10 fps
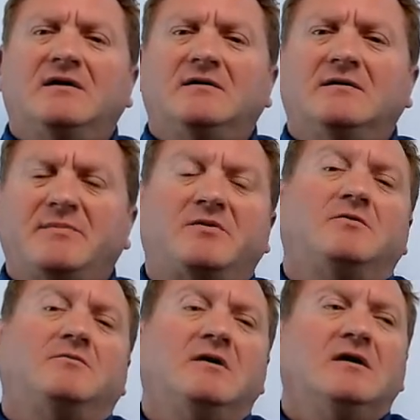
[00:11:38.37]

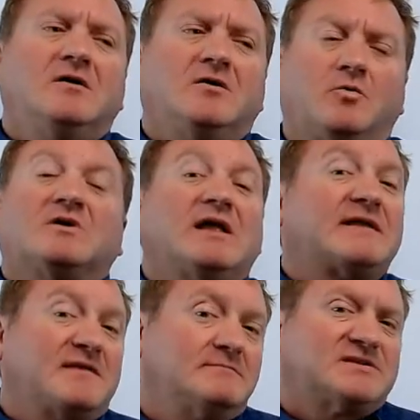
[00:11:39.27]
people who are like
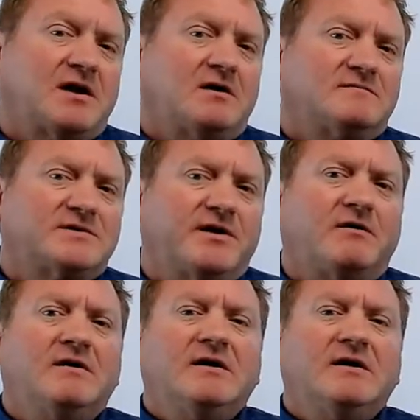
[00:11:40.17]
themselves, you know.